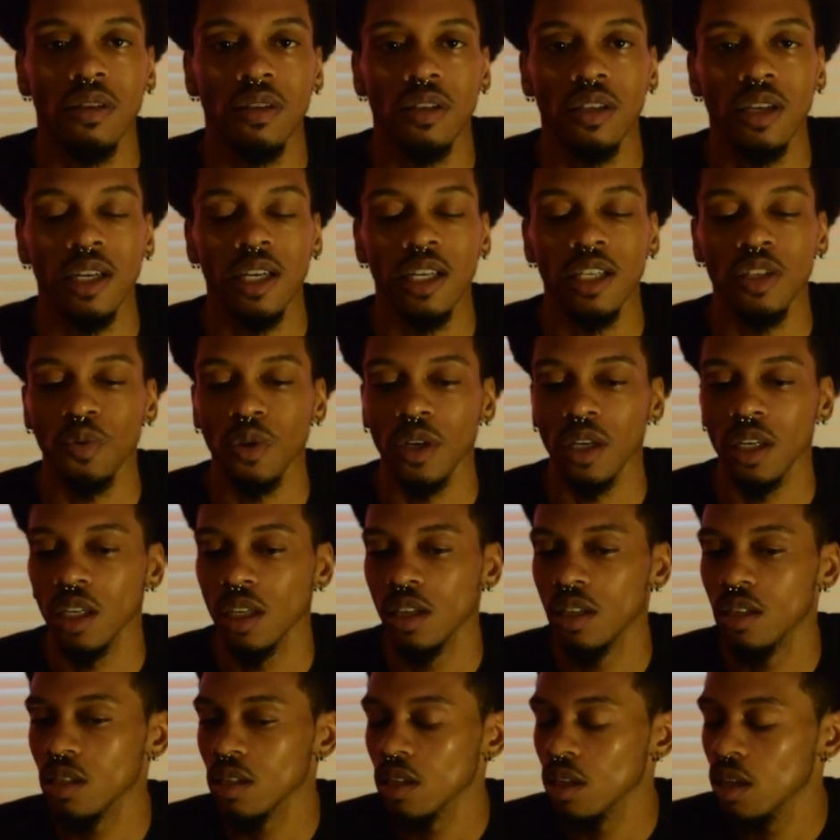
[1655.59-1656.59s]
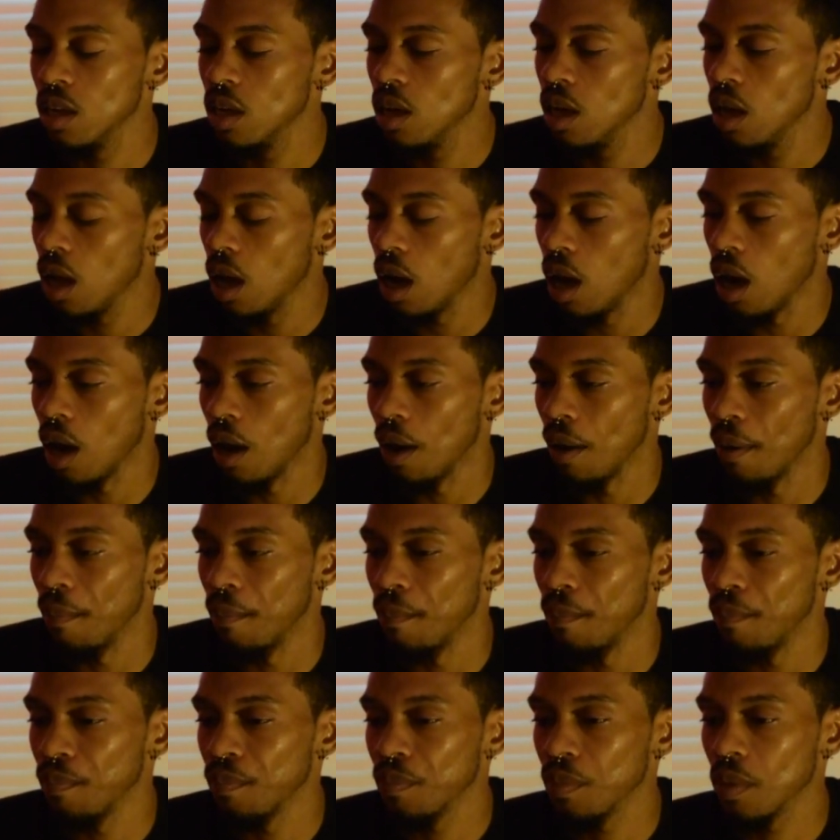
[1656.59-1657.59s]
it is what it is.
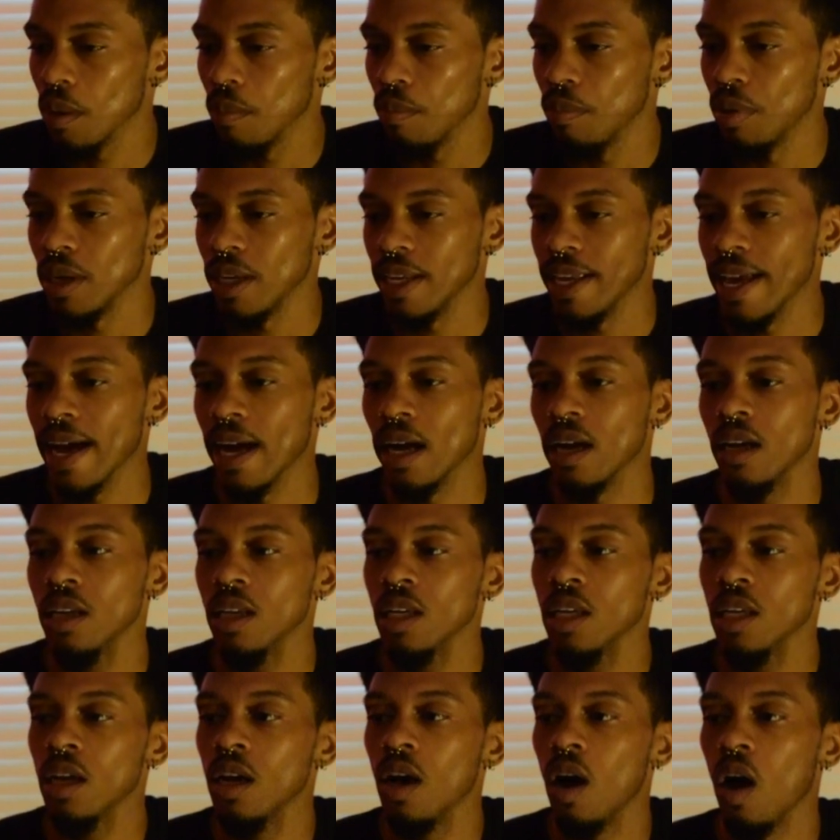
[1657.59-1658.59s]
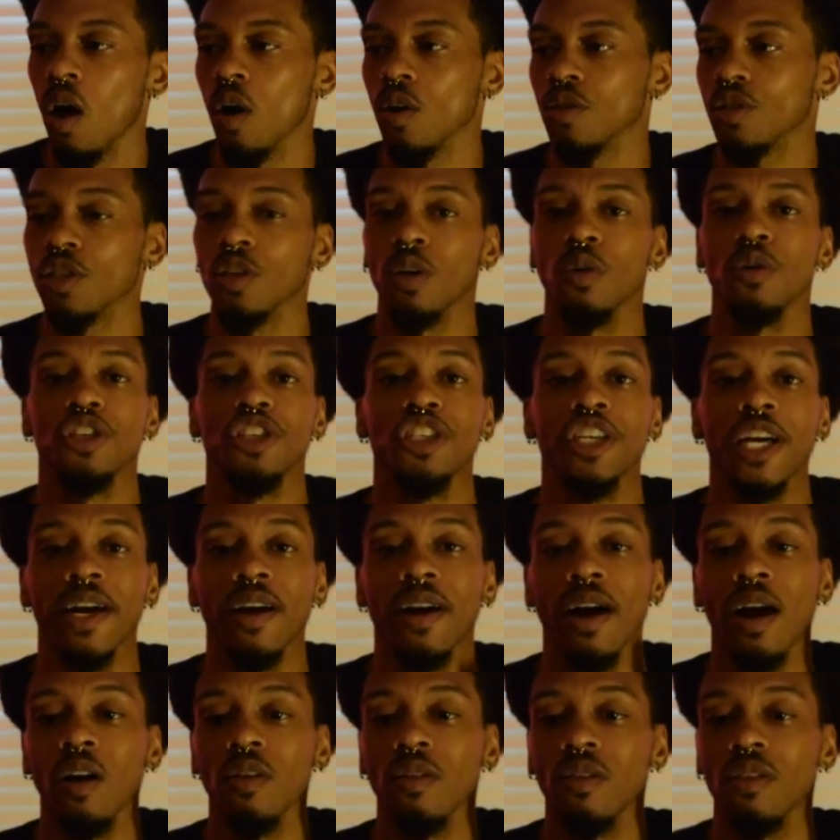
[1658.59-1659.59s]
But yeah, also
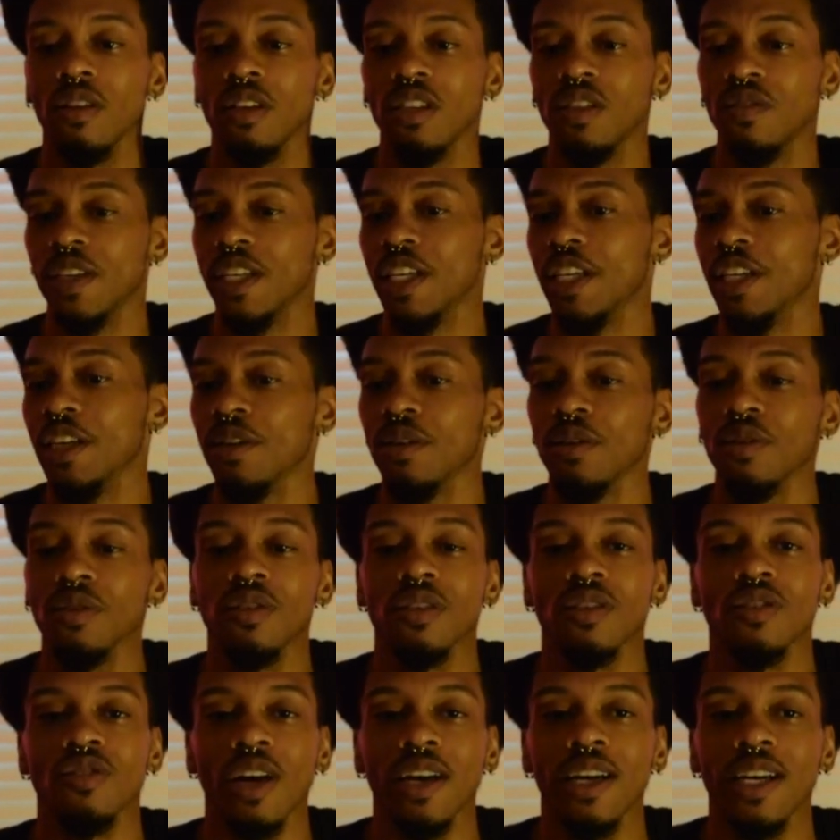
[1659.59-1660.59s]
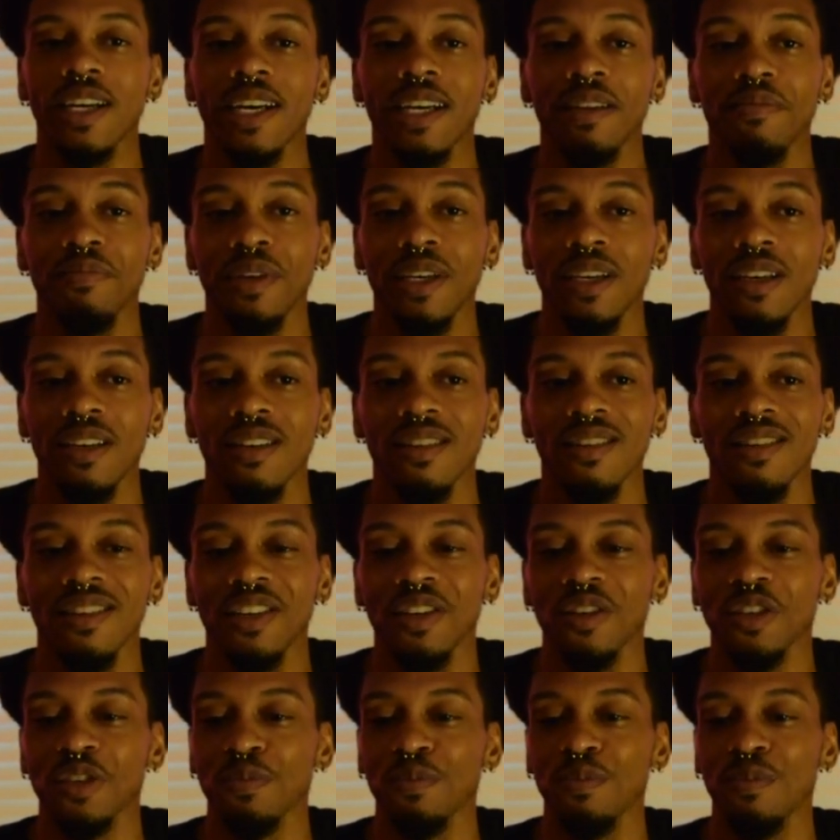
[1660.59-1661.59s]
share out these videos. Try to get me,
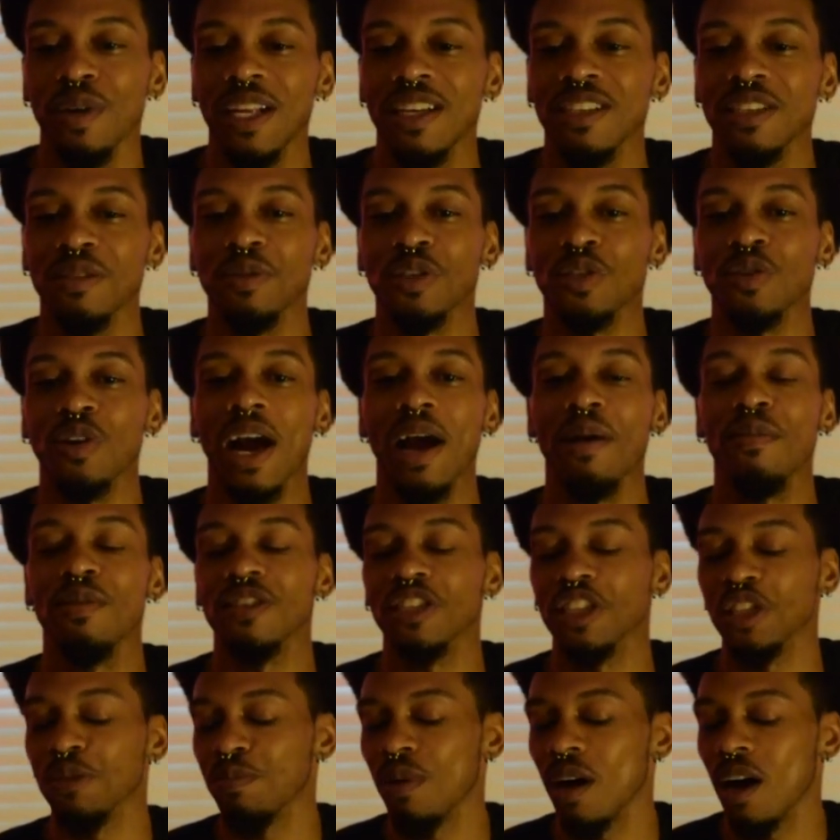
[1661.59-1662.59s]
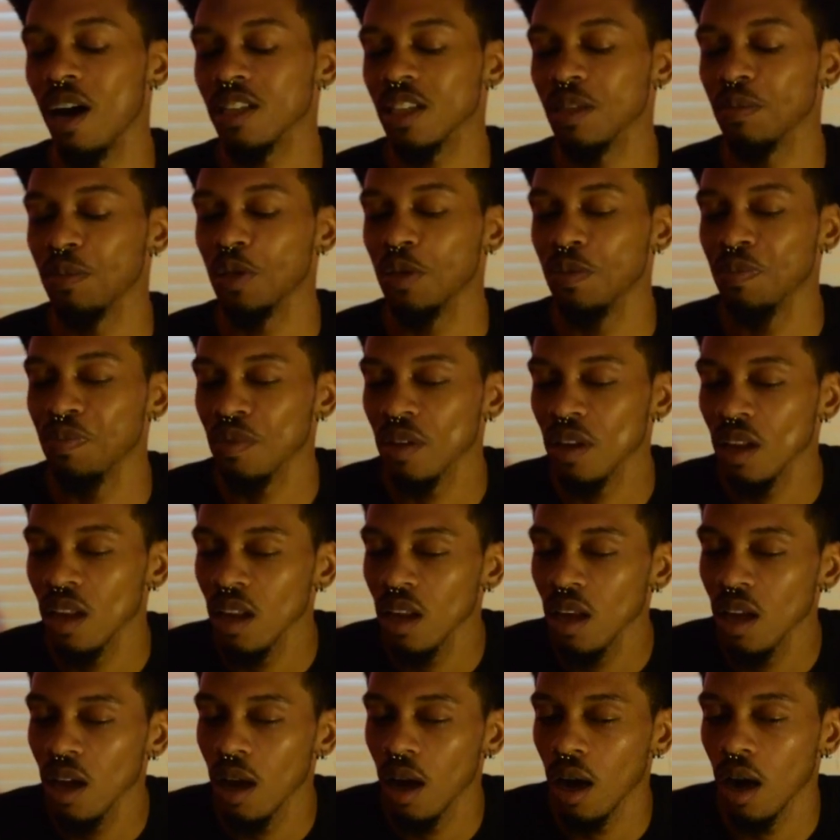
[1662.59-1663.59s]
as many subscribers as possible.
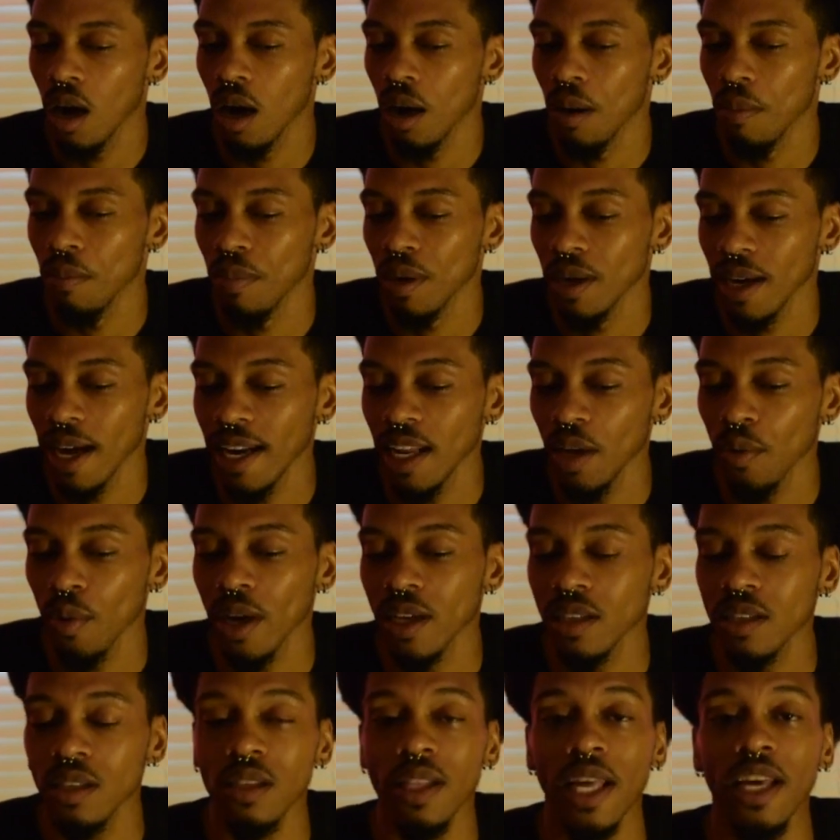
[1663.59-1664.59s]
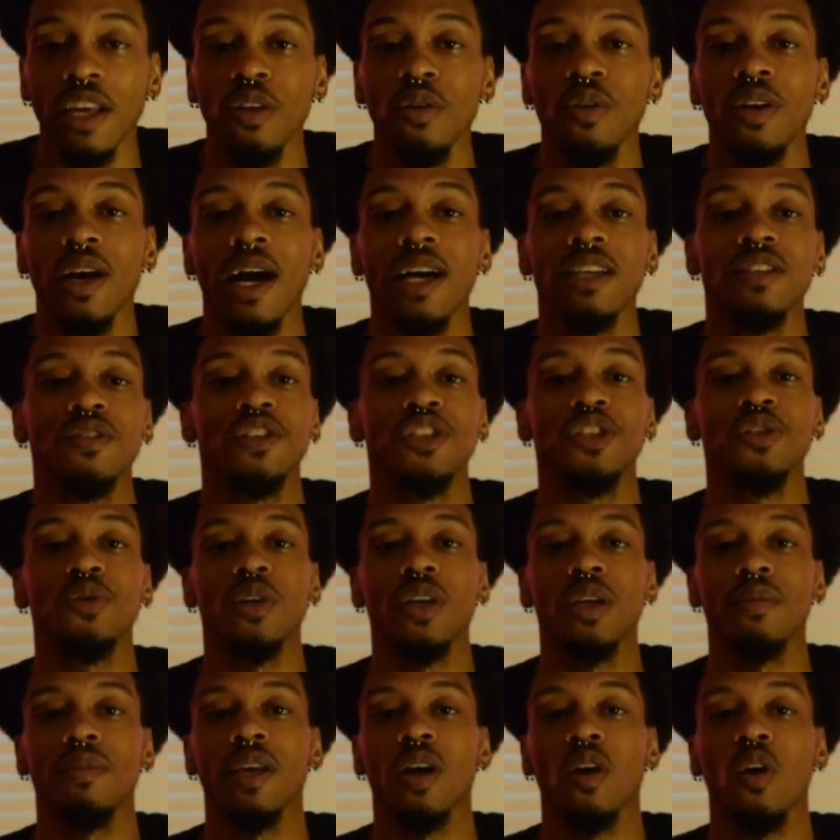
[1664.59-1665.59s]
But anyways, thank you guys for
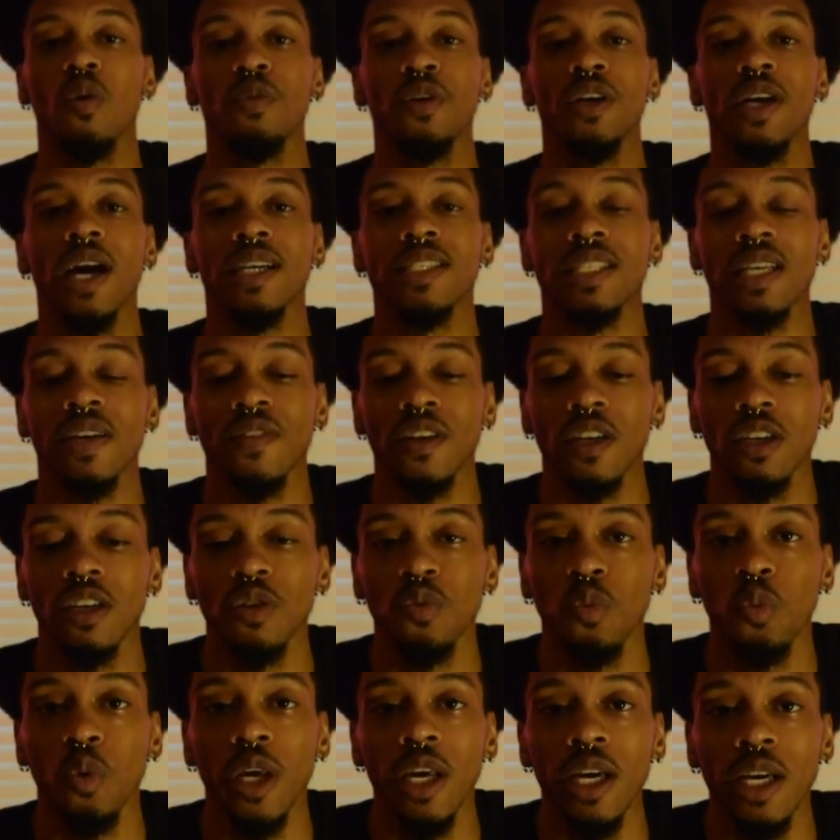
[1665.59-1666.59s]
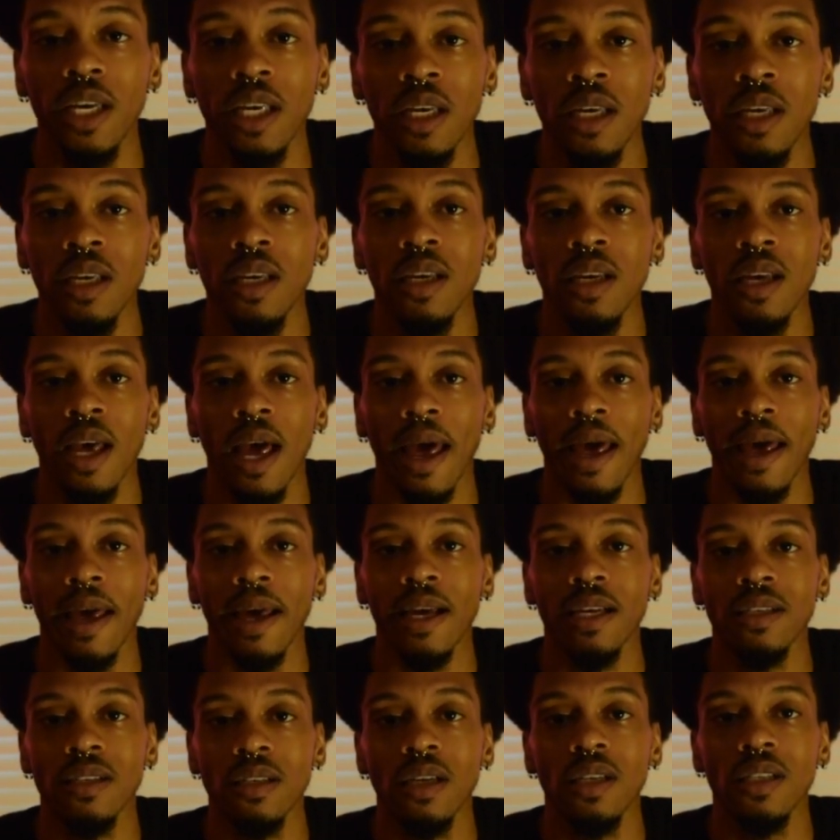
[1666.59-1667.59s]
joining me. I hope you guys have a good week,
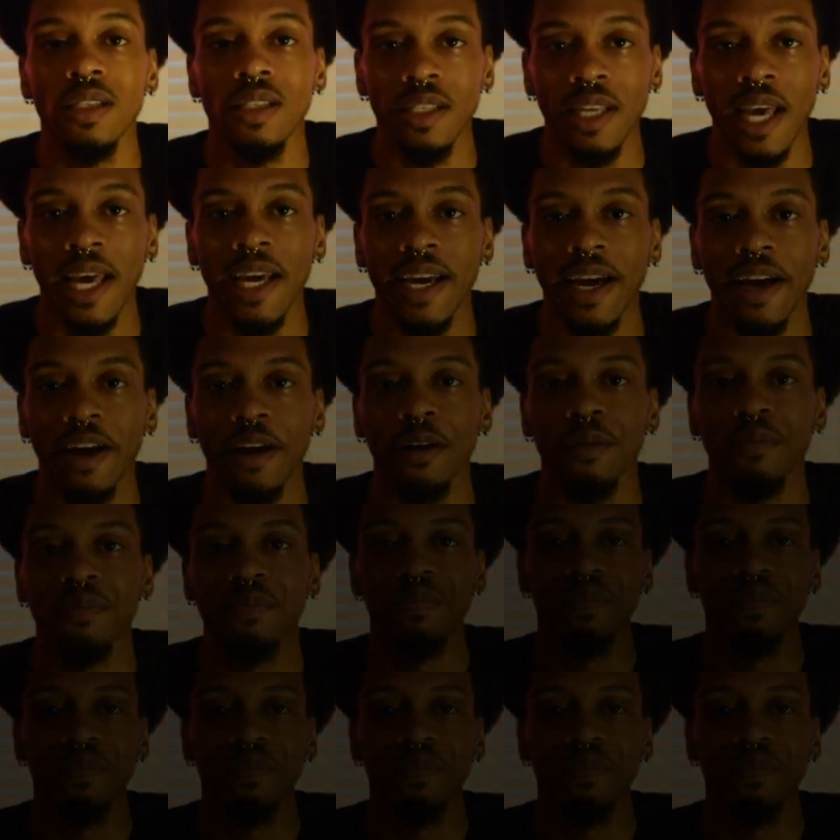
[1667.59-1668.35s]
and take care.